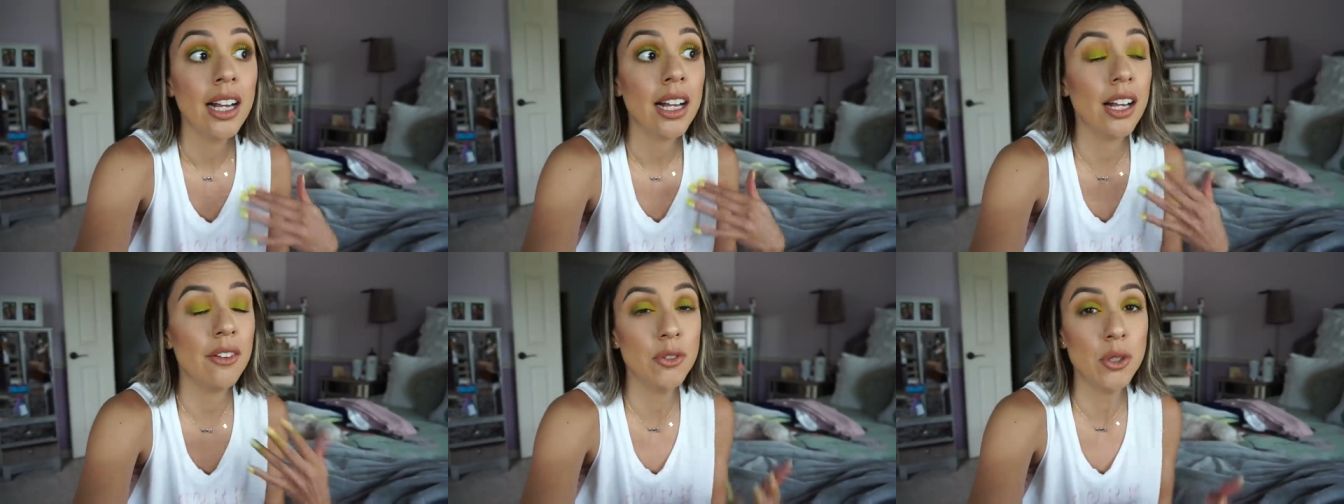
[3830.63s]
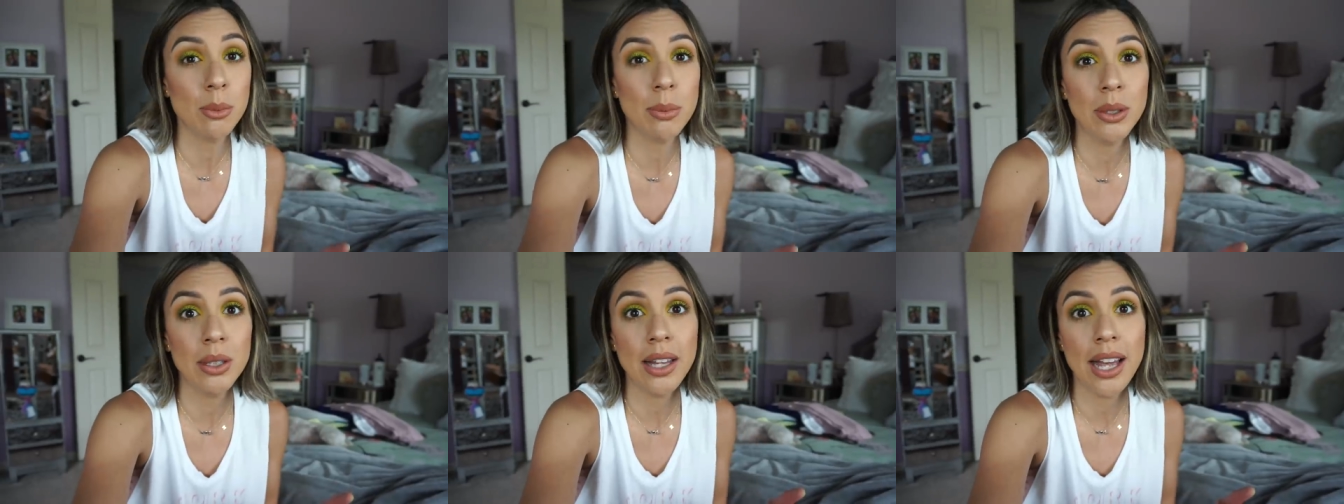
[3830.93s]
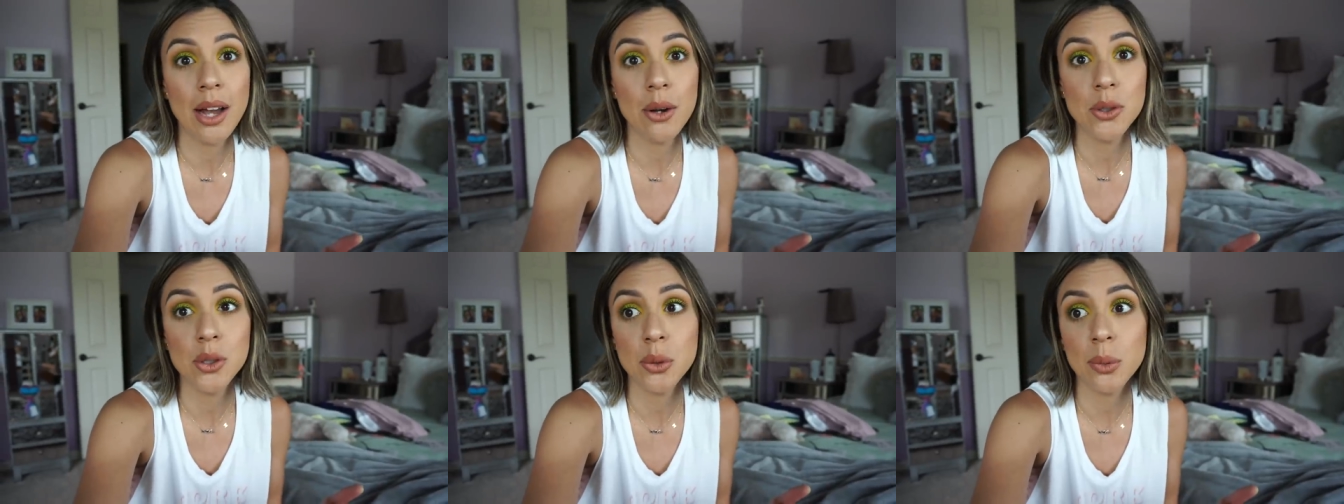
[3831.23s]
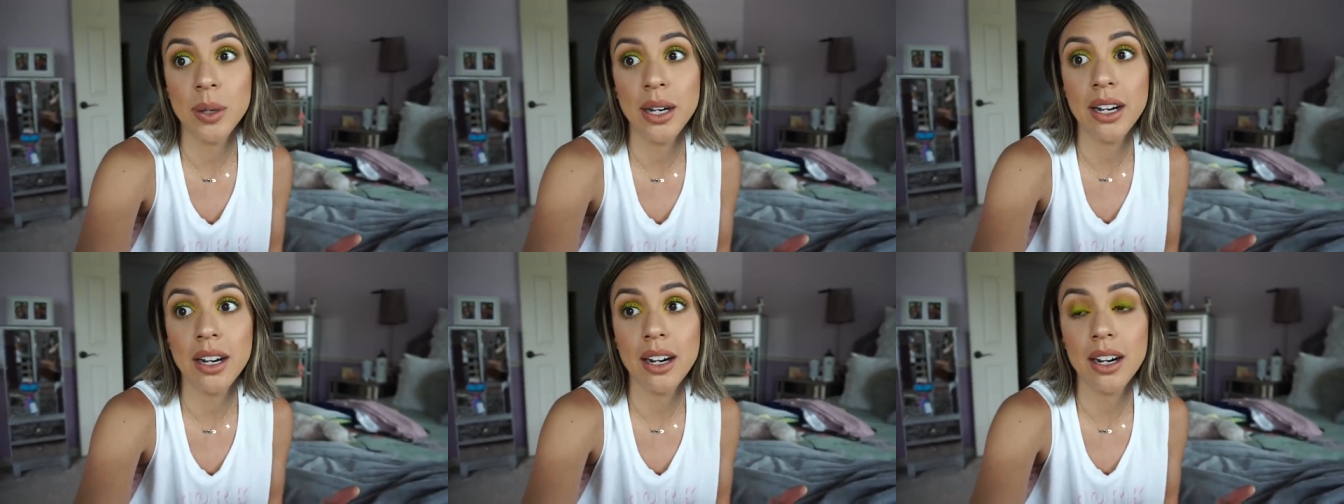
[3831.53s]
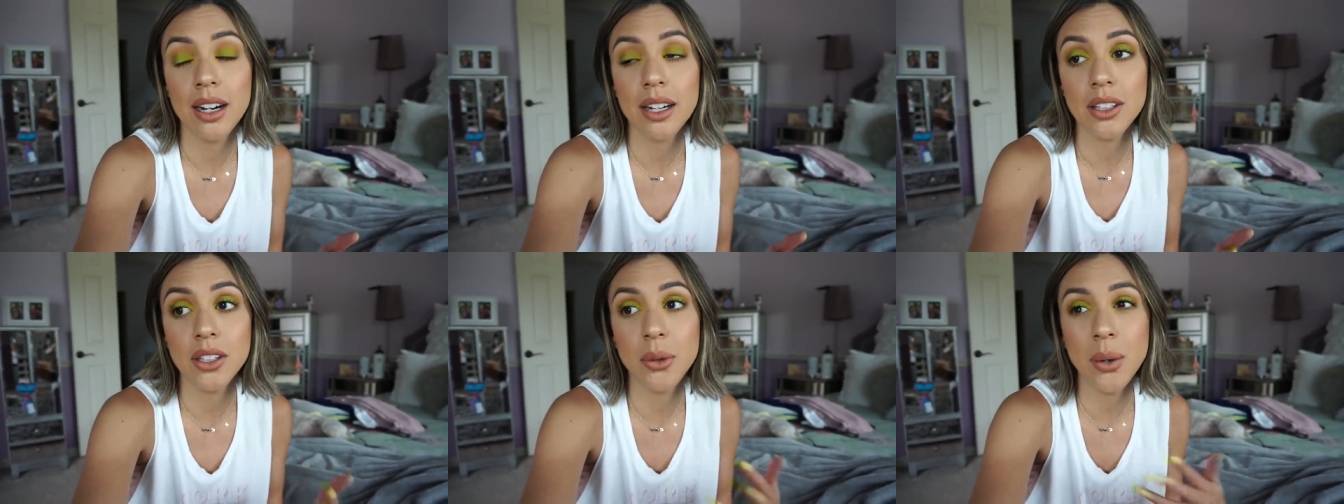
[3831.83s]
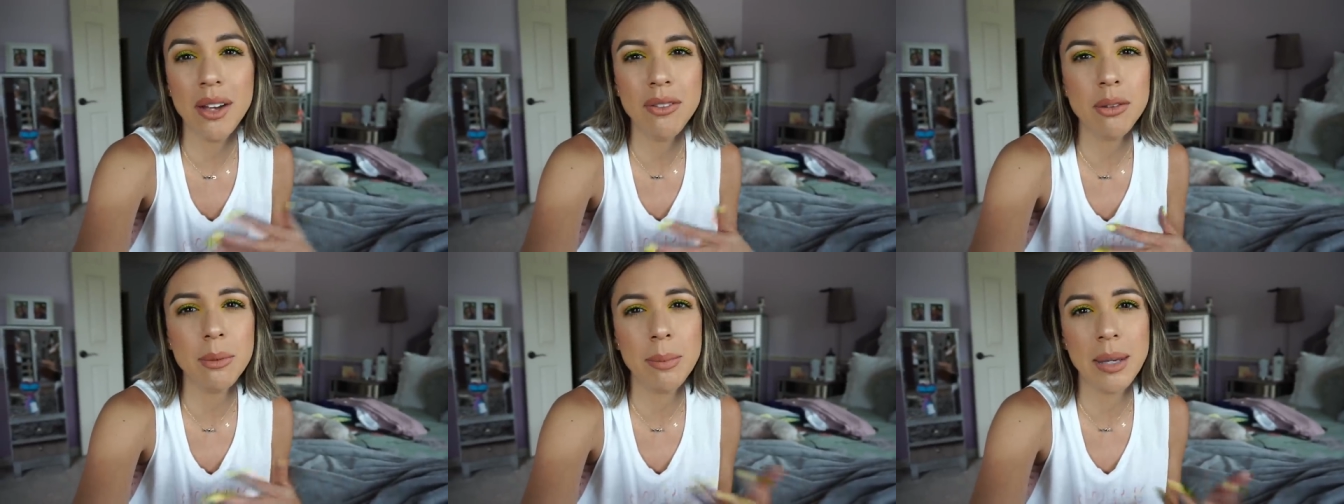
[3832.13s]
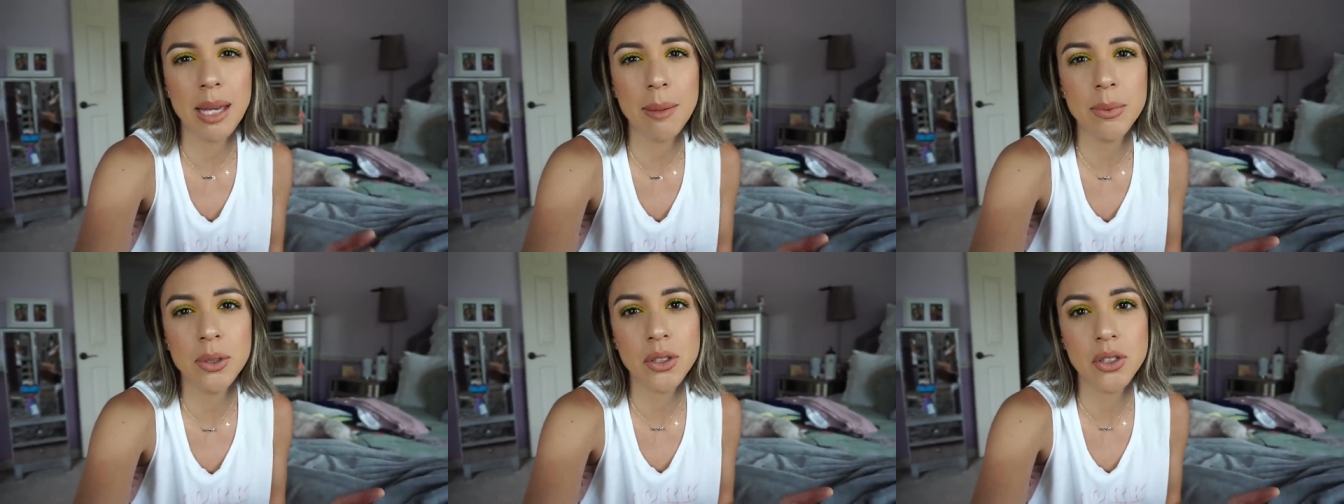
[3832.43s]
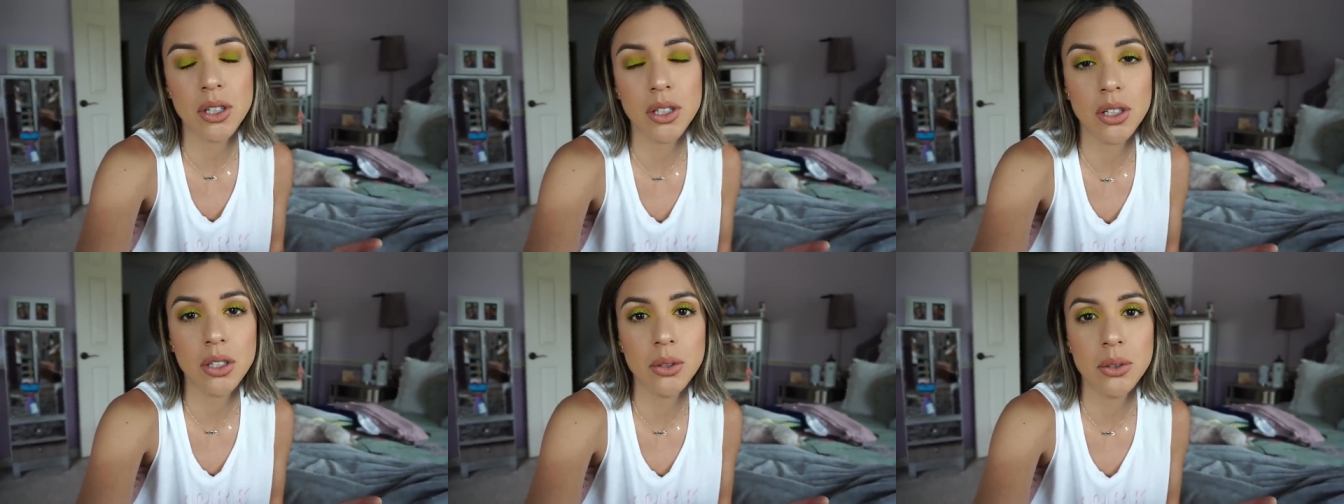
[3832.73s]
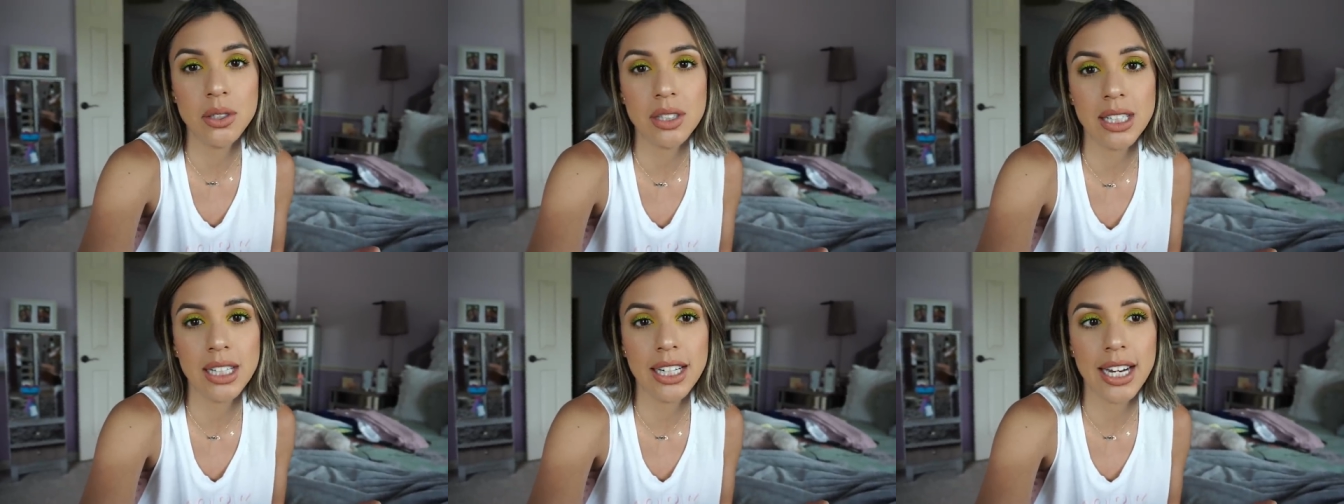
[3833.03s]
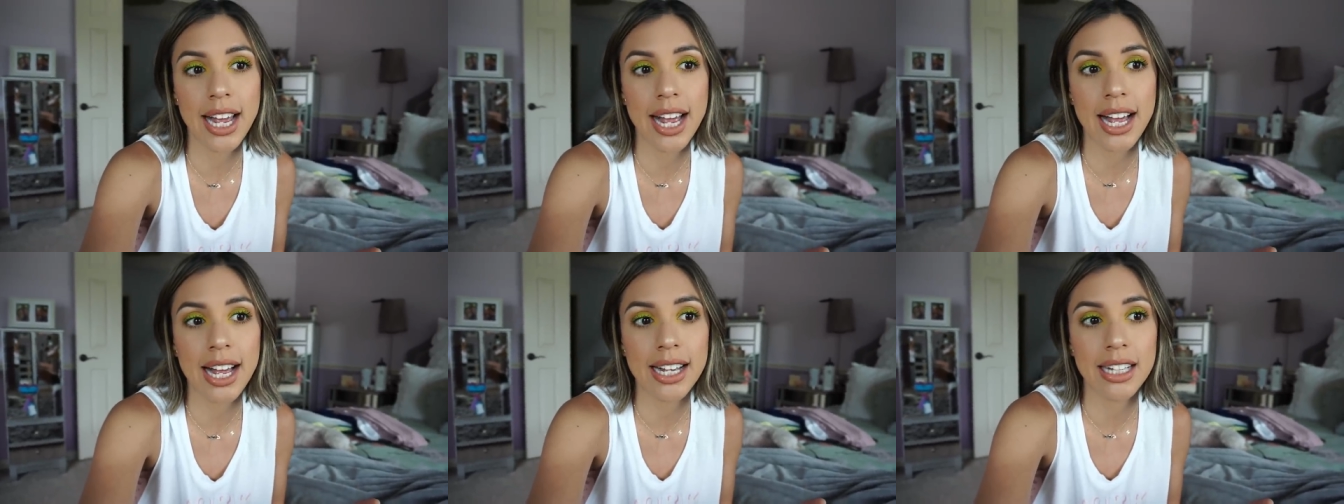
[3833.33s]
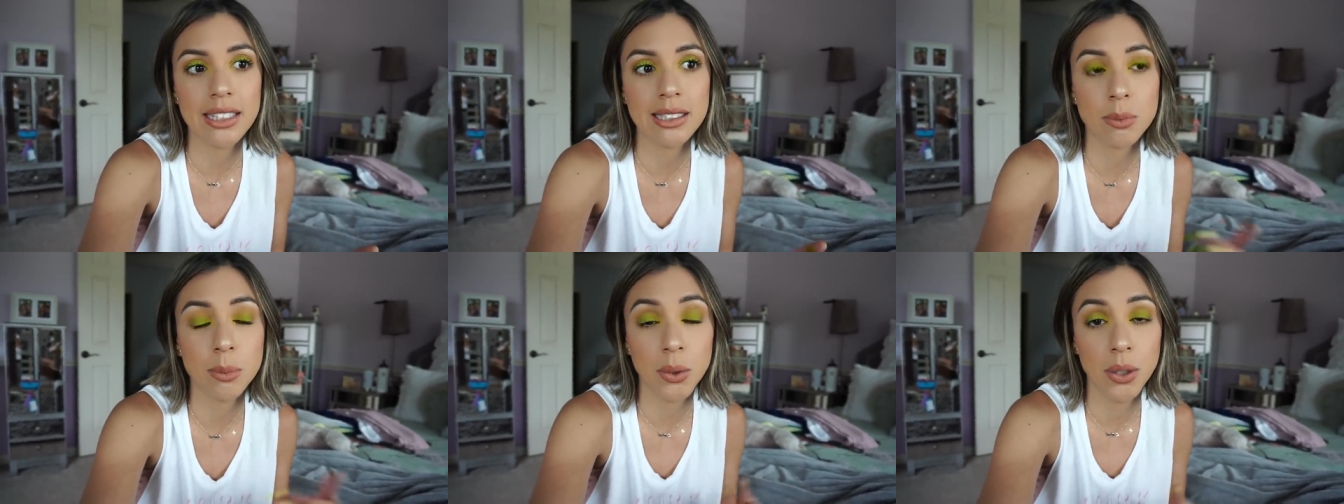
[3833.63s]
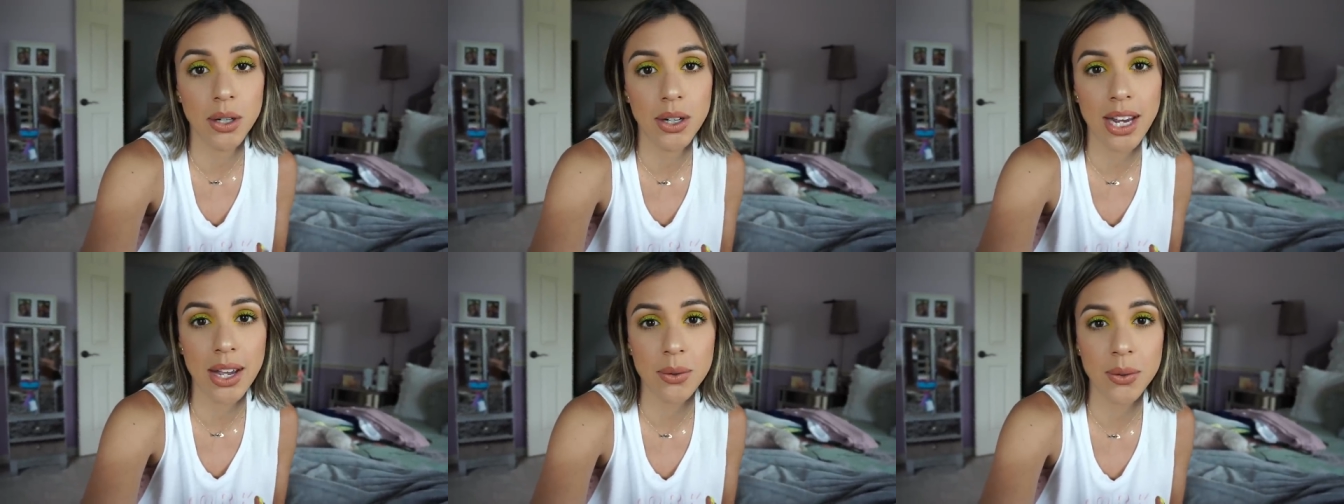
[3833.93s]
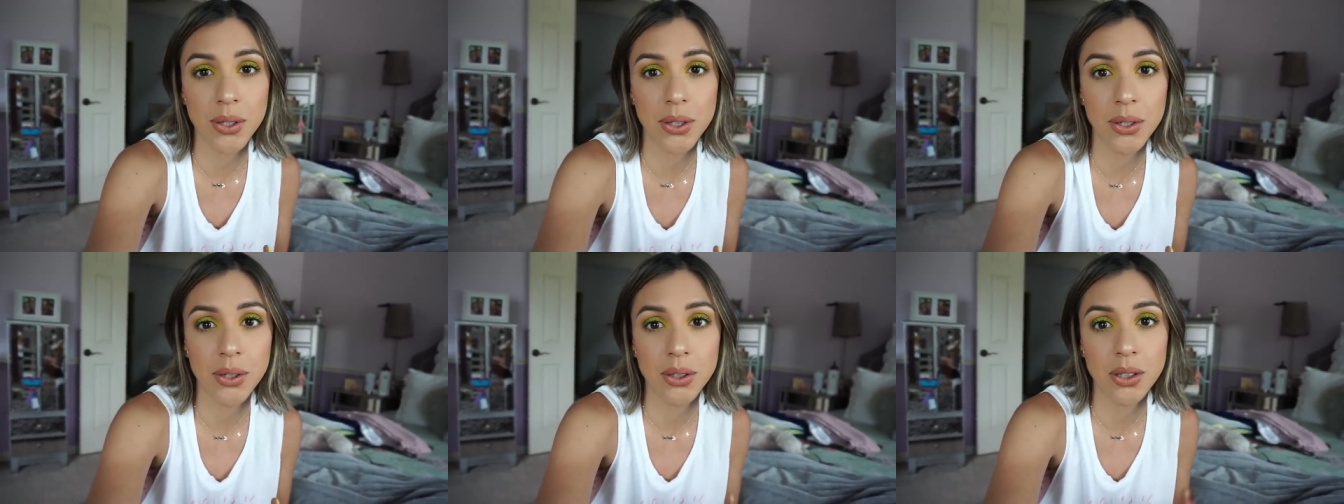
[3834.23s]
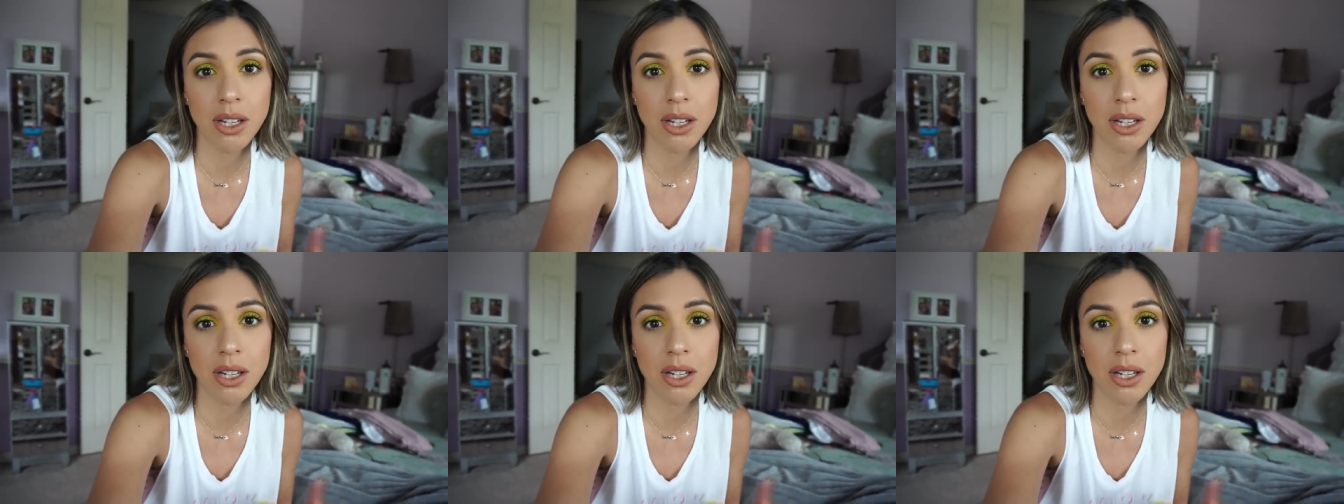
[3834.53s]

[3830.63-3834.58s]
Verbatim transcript: comfortable loungewear, you have to be able to use it as workout gear,